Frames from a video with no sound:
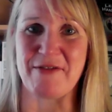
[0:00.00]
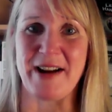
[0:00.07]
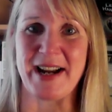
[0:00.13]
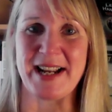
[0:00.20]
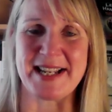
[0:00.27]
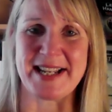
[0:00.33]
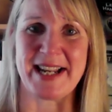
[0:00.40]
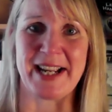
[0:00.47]

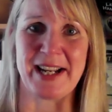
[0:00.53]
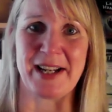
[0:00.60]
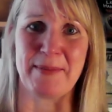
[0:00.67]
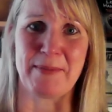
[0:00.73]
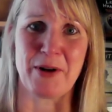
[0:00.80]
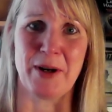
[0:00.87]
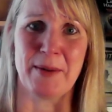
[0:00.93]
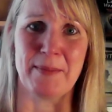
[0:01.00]
writing
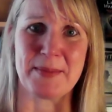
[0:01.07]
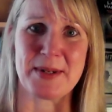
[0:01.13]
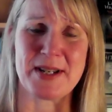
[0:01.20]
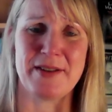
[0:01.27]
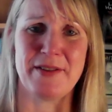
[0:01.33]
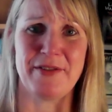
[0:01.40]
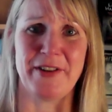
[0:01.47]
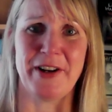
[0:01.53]

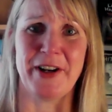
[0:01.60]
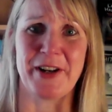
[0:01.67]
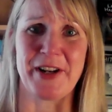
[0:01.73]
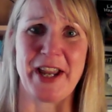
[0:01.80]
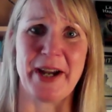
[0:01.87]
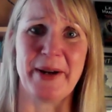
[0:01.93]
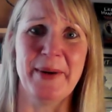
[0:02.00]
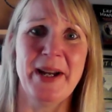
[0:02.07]
prompt for
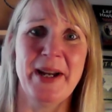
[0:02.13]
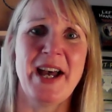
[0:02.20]
you